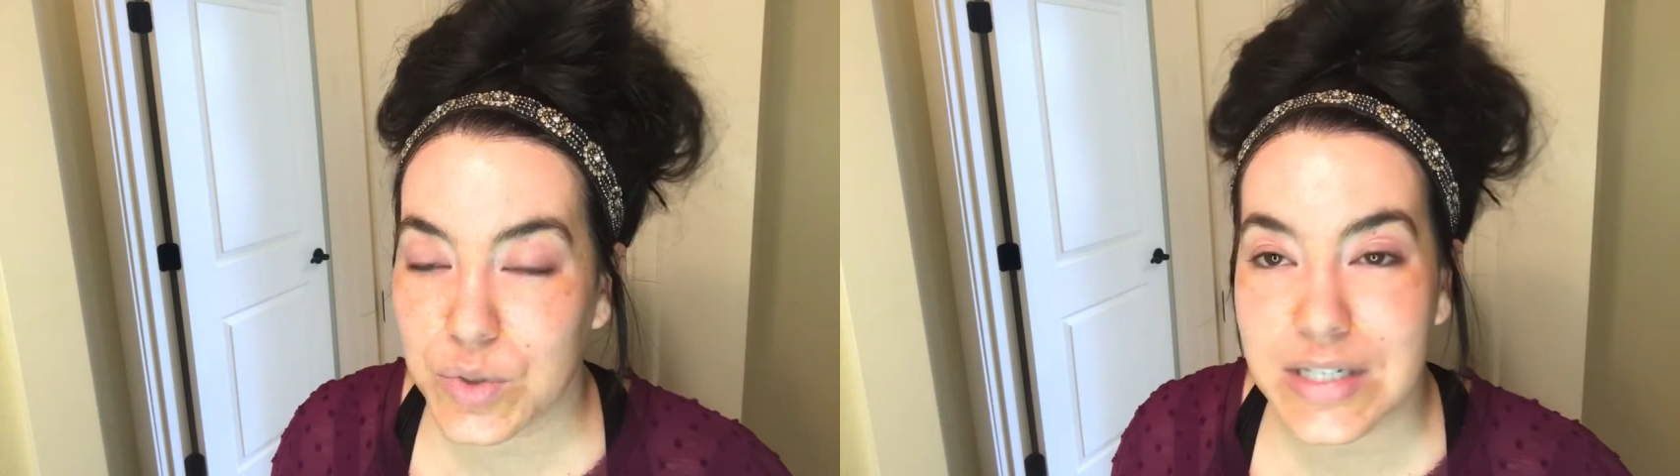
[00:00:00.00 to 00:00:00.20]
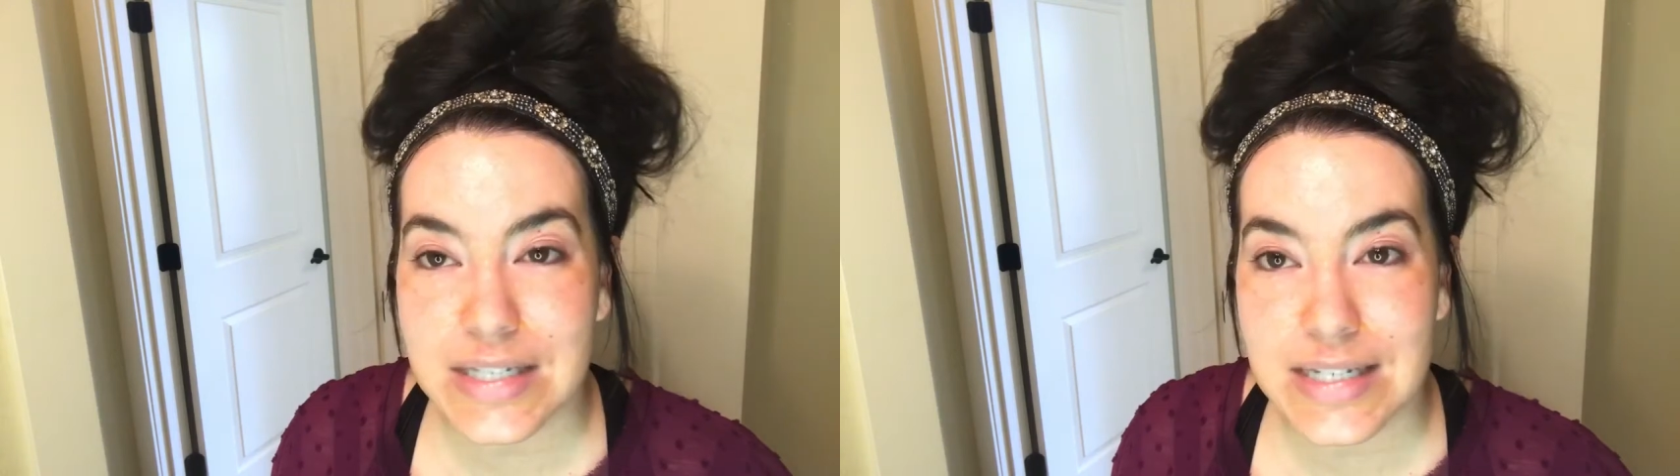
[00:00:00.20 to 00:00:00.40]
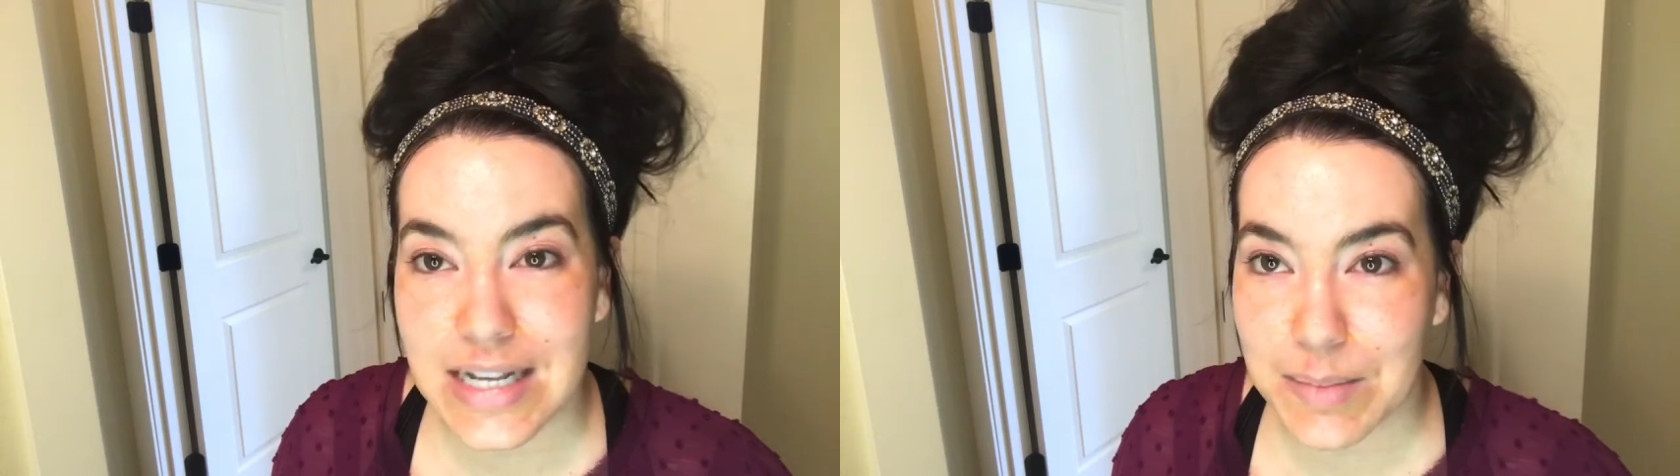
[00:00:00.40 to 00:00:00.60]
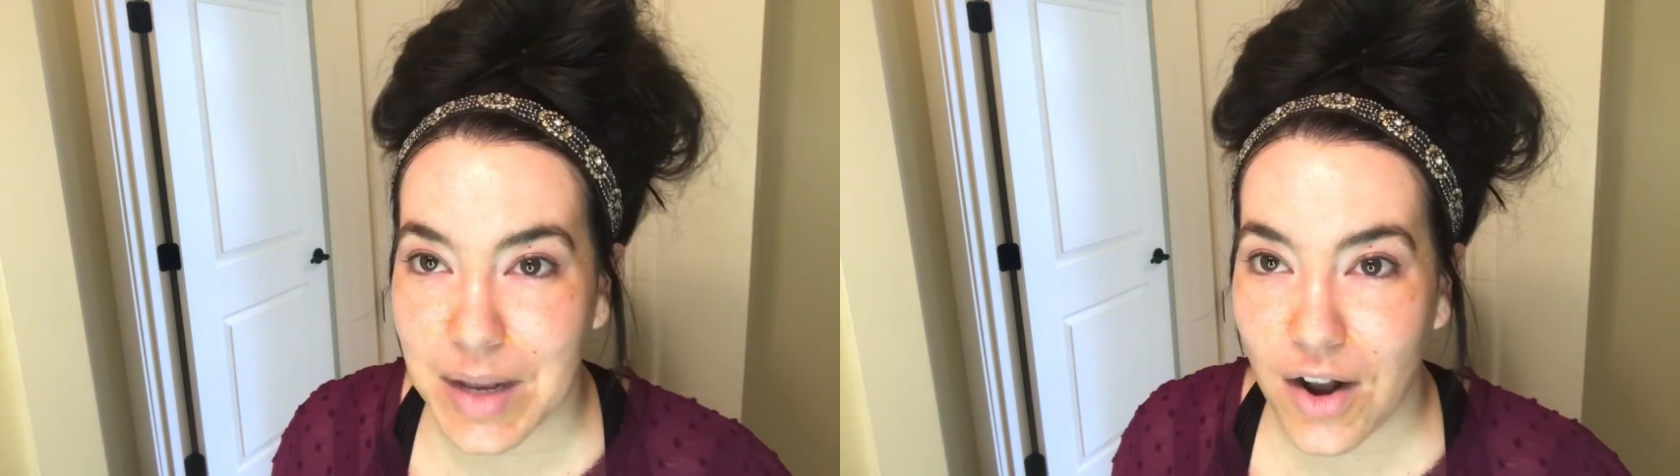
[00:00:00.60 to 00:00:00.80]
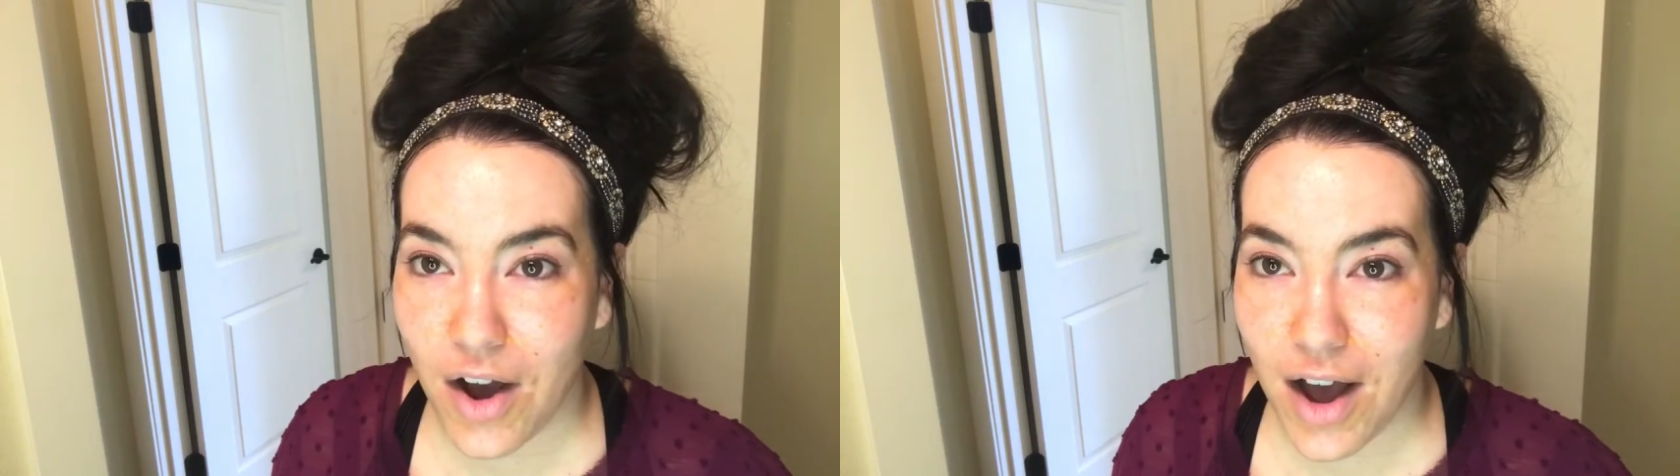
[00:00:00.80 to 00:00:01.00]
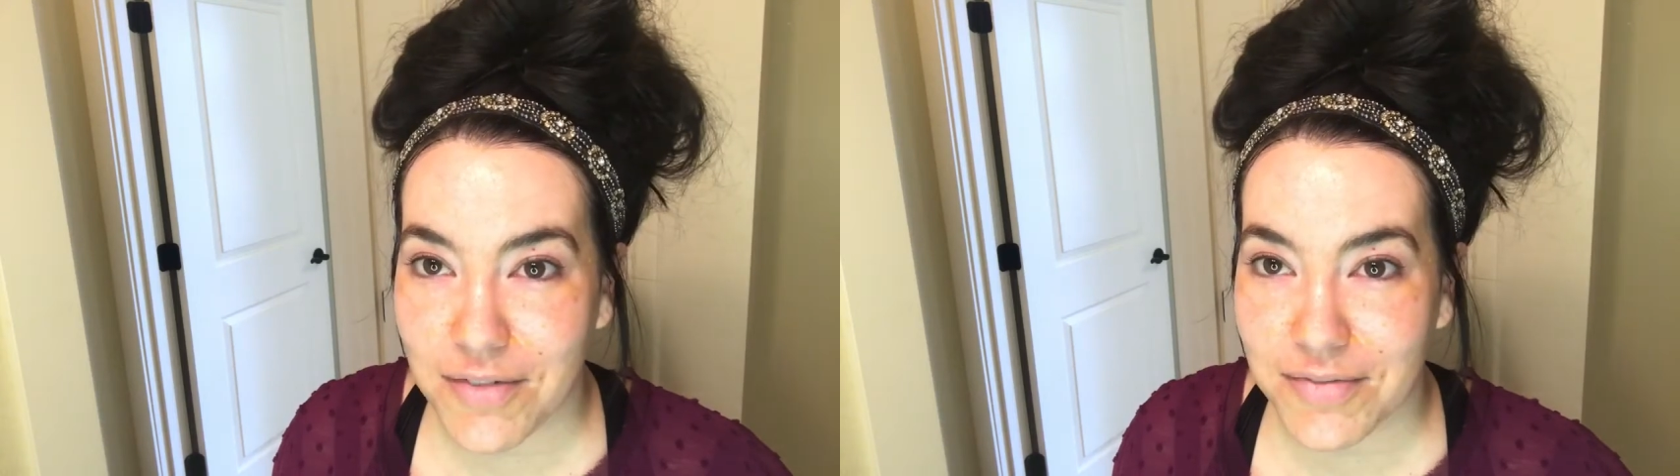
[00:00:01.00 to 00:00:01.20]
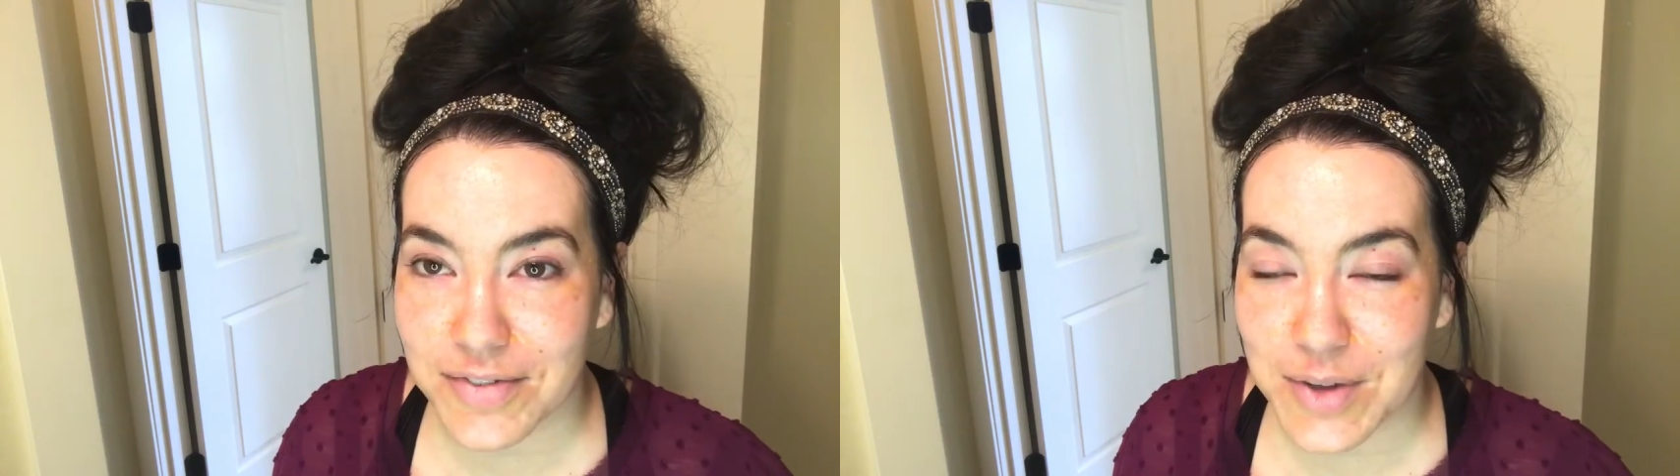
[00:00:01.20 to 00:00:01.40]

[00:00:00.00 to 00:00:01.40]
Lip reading: steam it off.